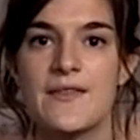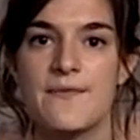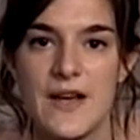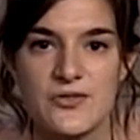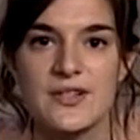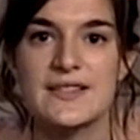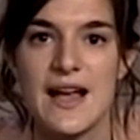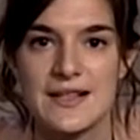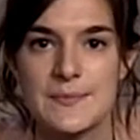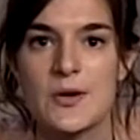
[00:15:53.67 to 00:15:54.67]

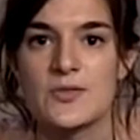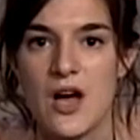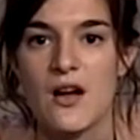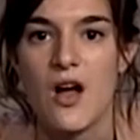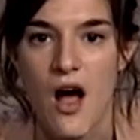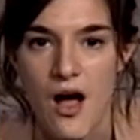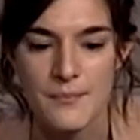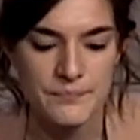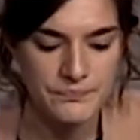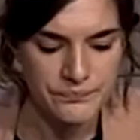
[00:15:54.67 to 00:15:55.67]

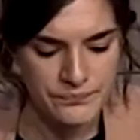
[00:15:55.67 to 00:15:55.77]
theveteransexpo.com.